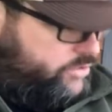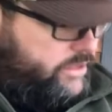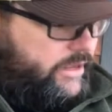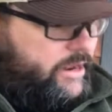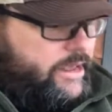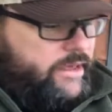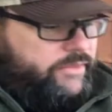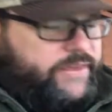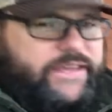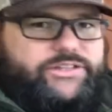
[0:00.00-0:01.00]
with it.
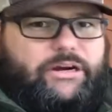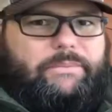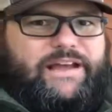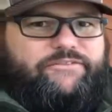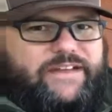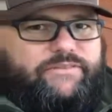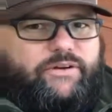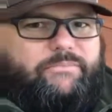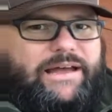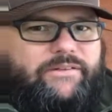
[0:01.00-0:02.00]
These are my
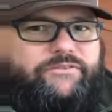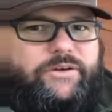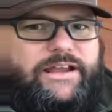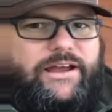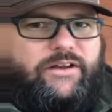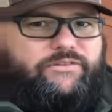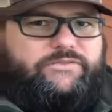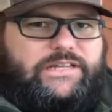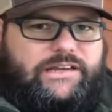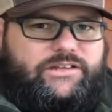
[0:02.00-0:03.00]
favorite mount for an
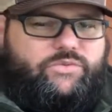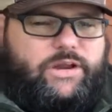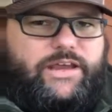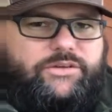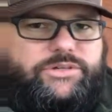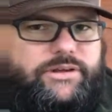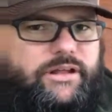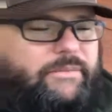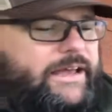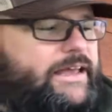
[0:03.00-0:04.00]
AR-15. It's what I use on
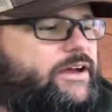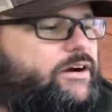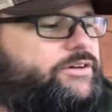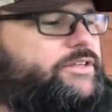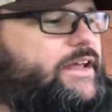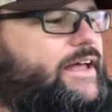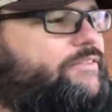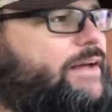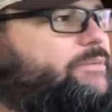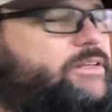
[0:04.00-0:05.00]
all my ARs that I have
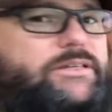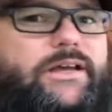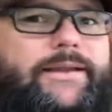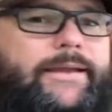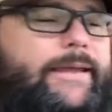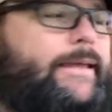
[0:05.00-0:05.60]
optics on,